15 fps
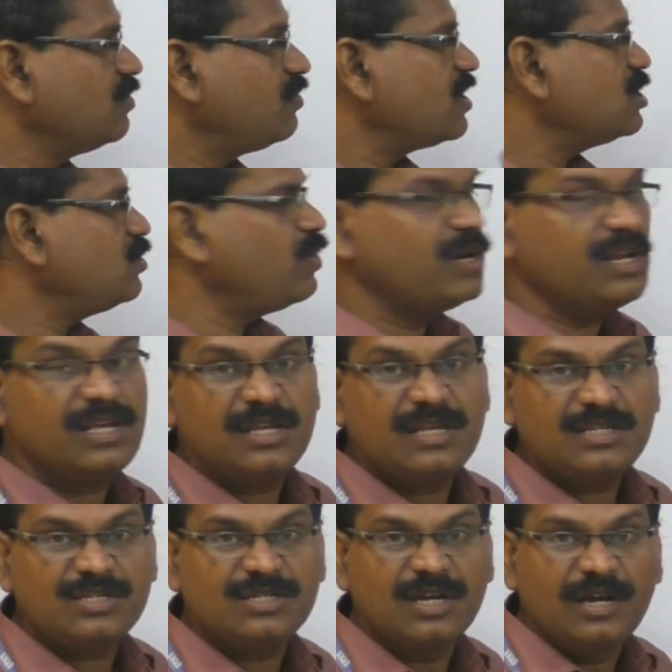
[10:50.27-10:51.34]
First one
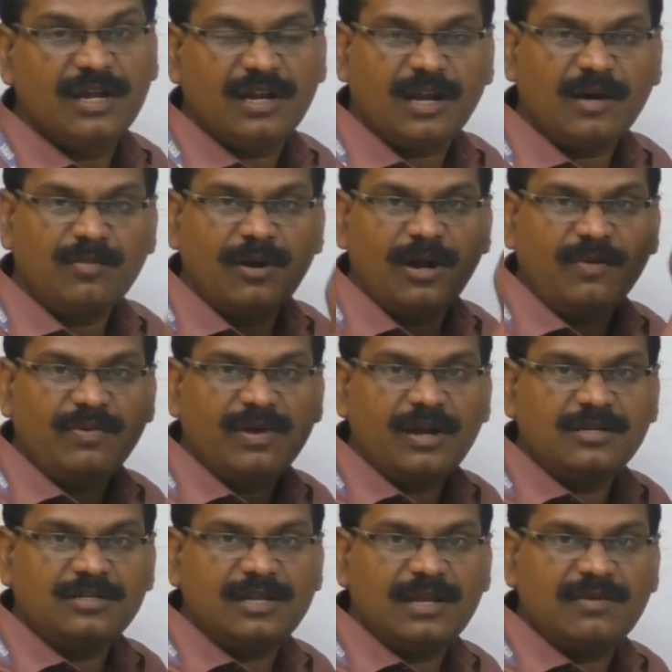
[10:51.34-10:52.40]
is number of
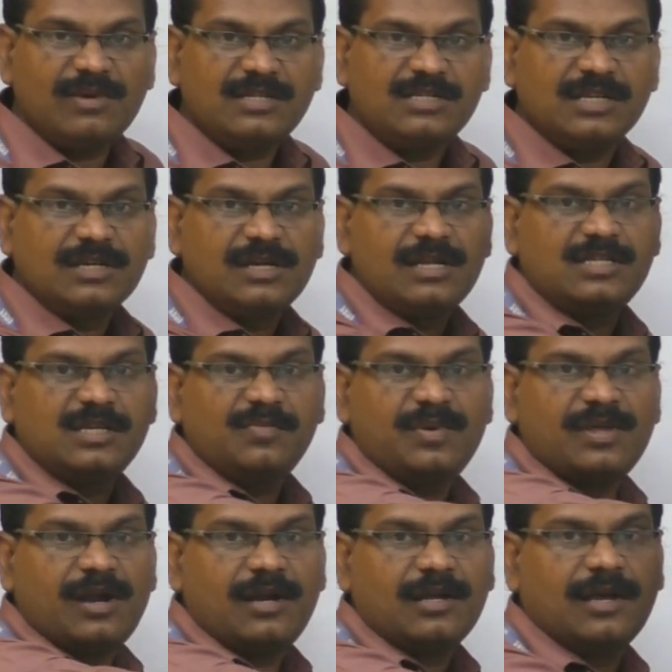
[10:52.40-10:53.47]
energy levels increasing
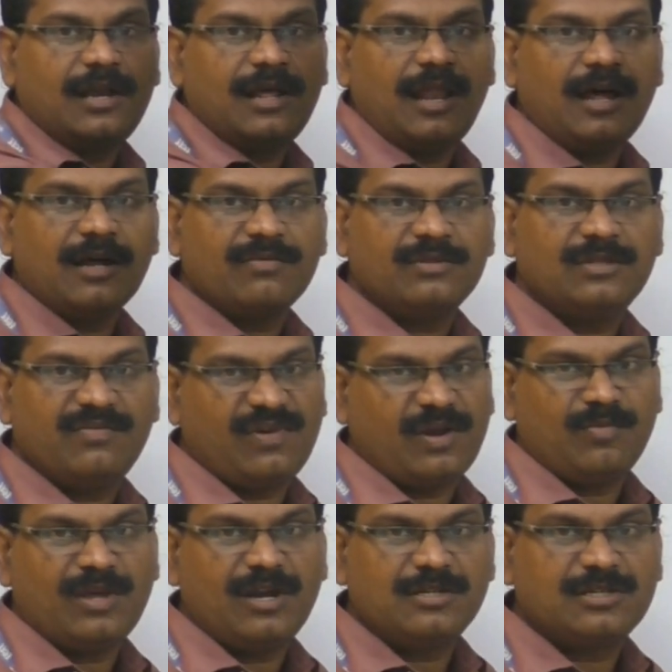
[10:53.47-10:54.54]
periodically along with the
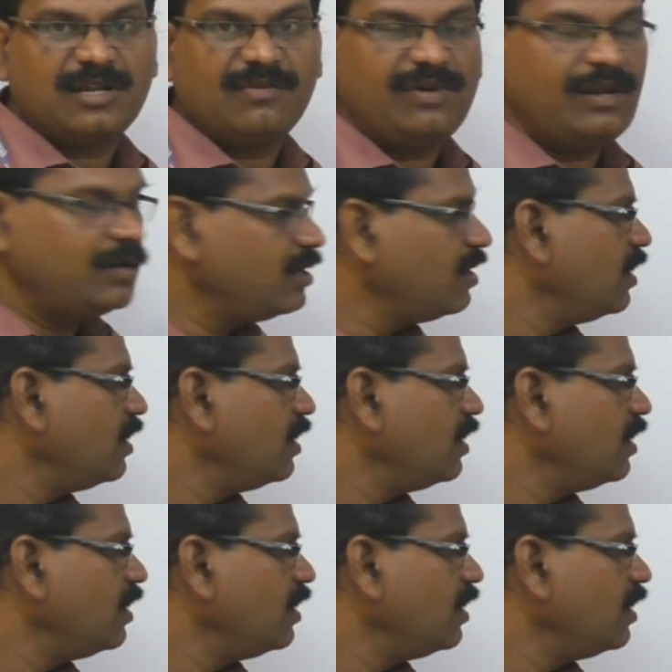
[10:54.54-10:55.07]
Fermi energy level.